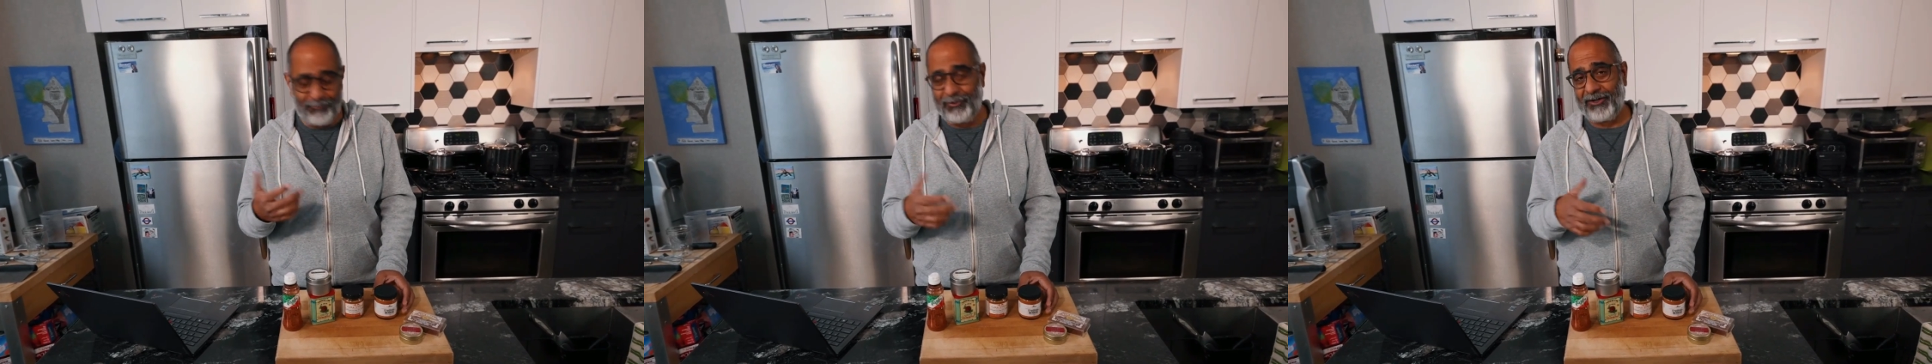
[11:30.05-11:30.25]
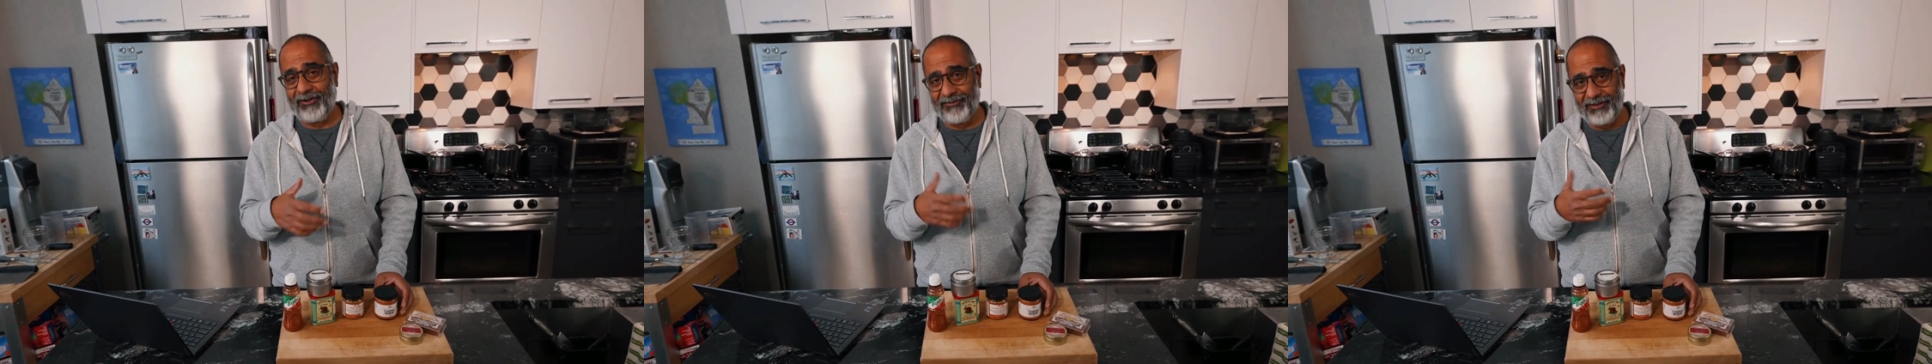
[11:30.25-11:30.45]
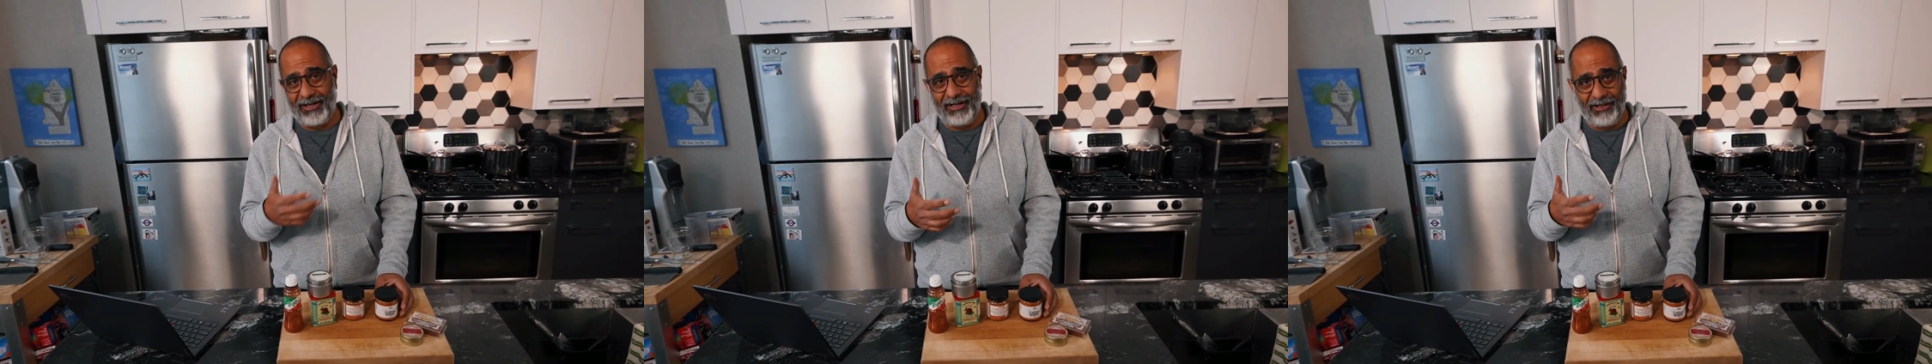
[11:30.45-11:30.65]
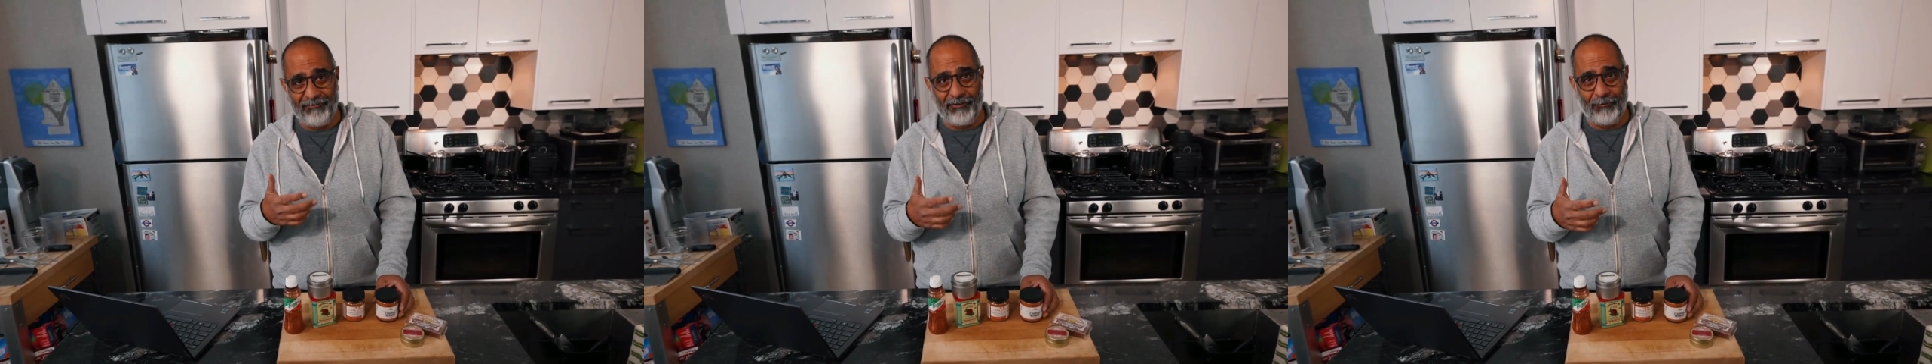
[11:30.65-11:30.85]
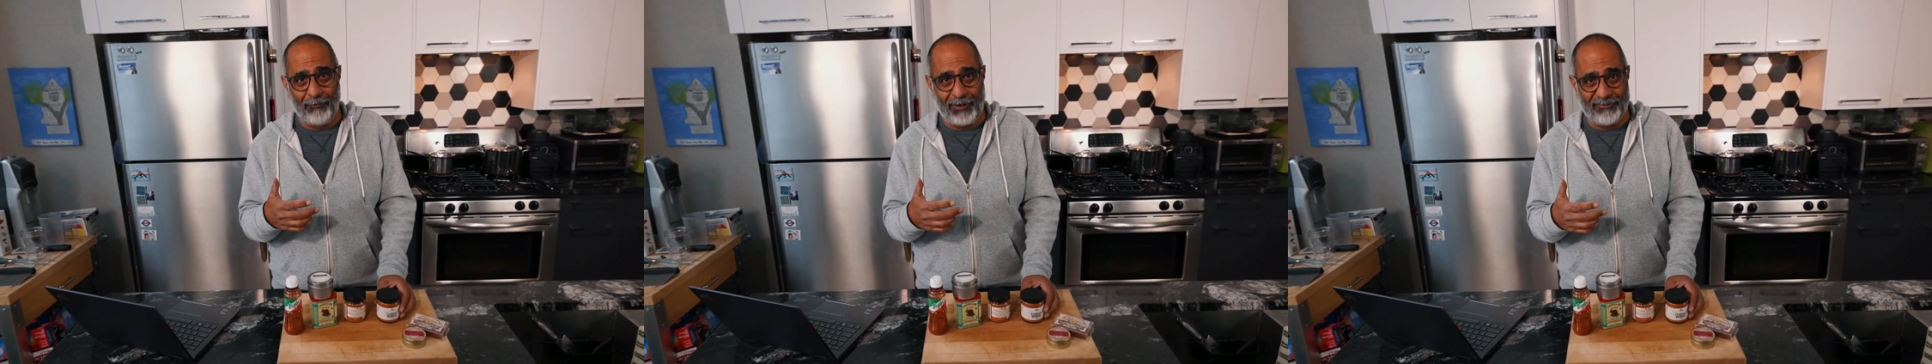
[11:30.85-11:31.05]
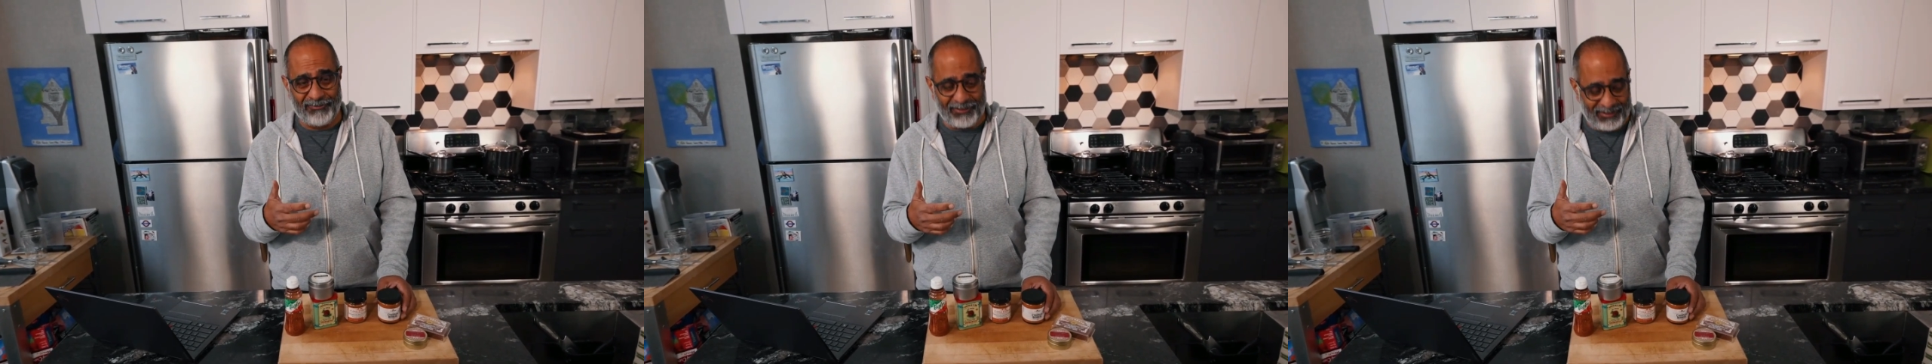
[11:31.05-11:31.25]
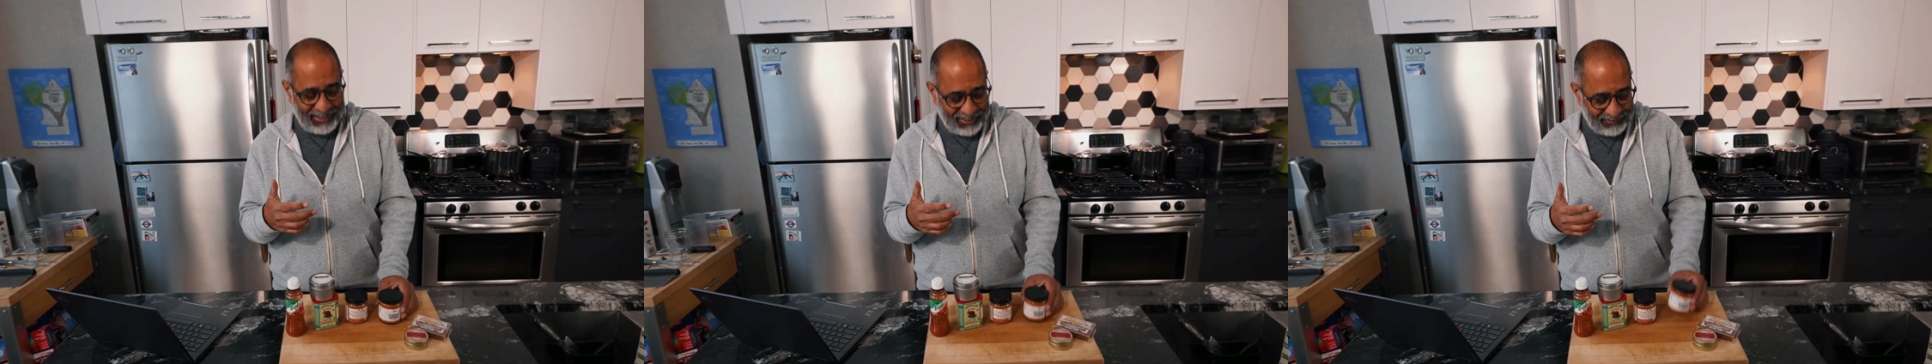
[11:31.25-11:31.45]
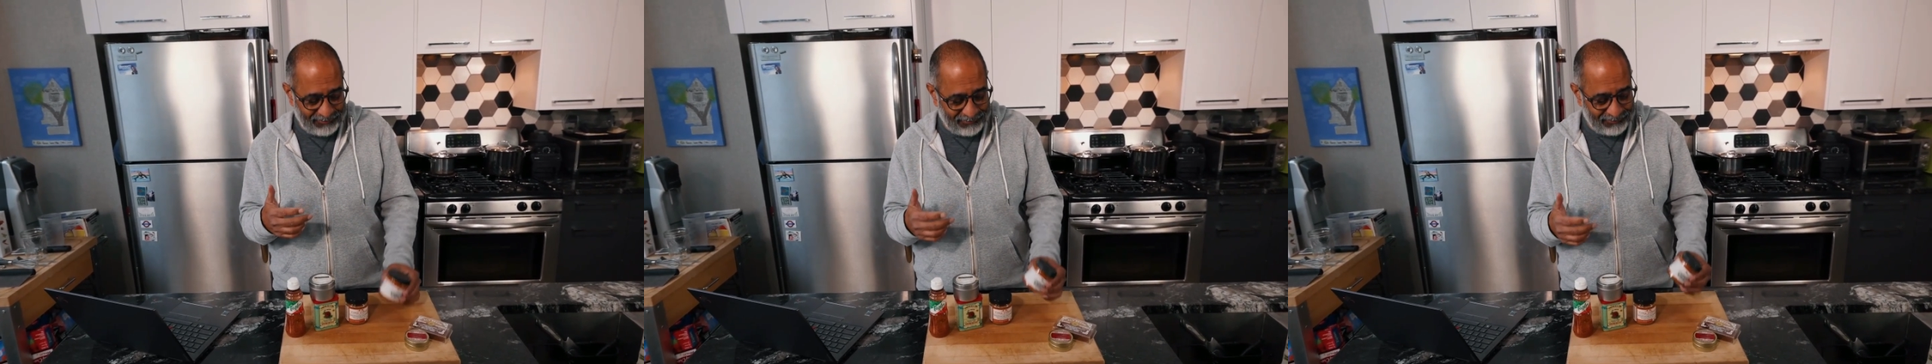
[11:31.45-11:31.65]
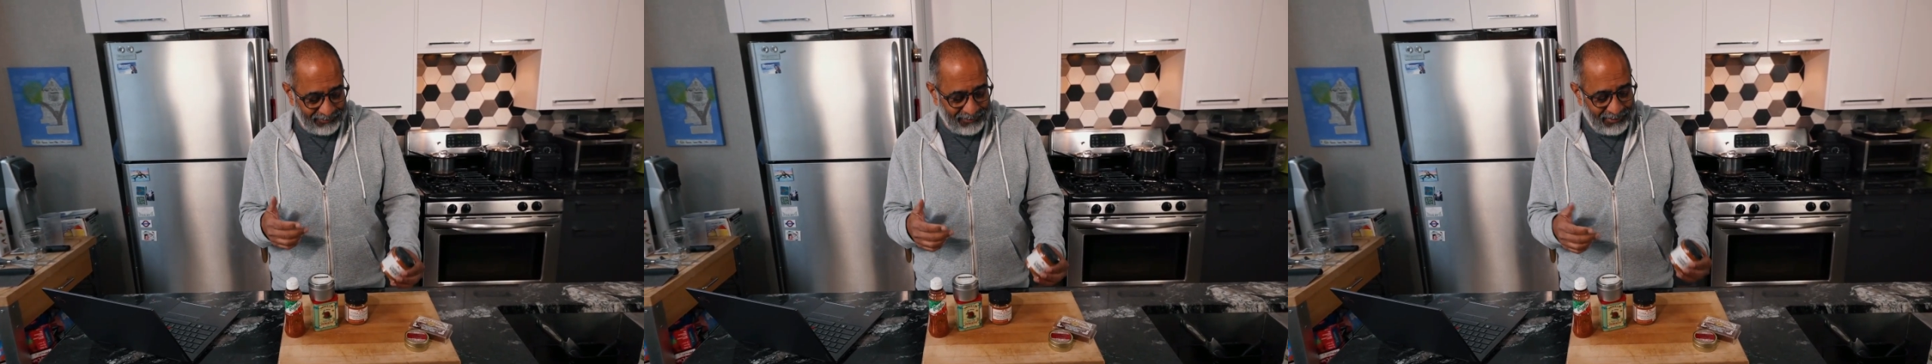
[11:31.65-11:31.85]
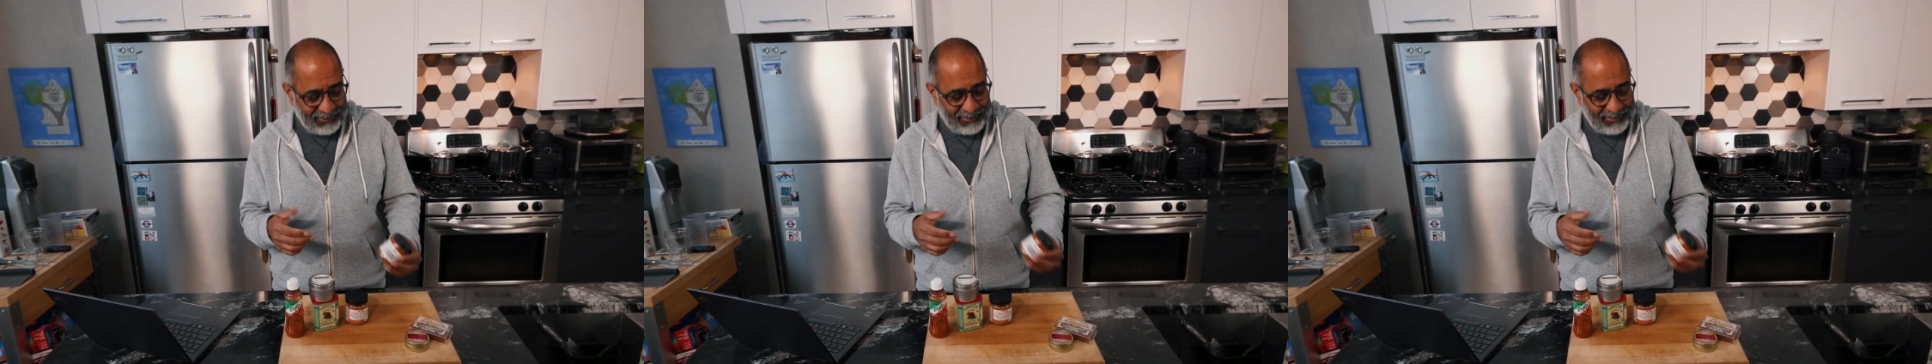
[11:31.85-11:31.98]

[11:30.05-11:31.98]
because I live in Western Canada,